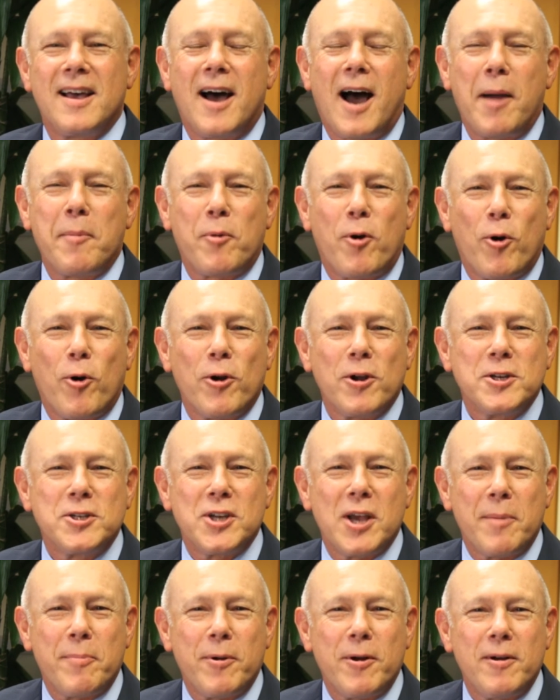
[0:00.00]
I'm Corey
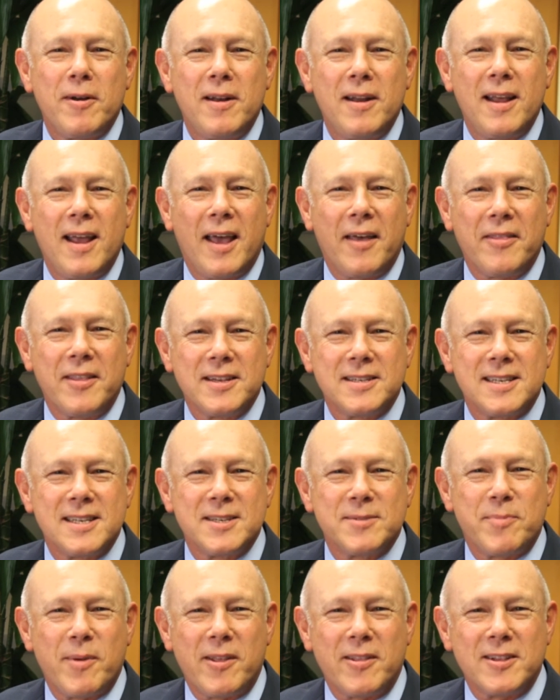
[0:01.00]
Shepard, and this
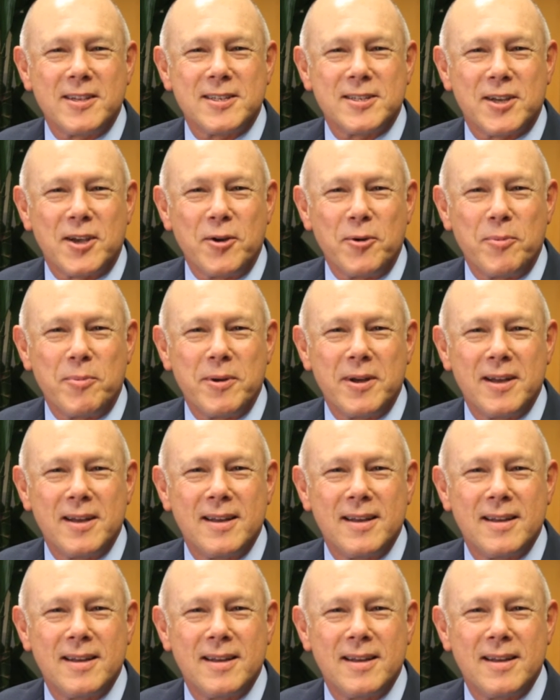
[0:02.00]
has been The Scoop.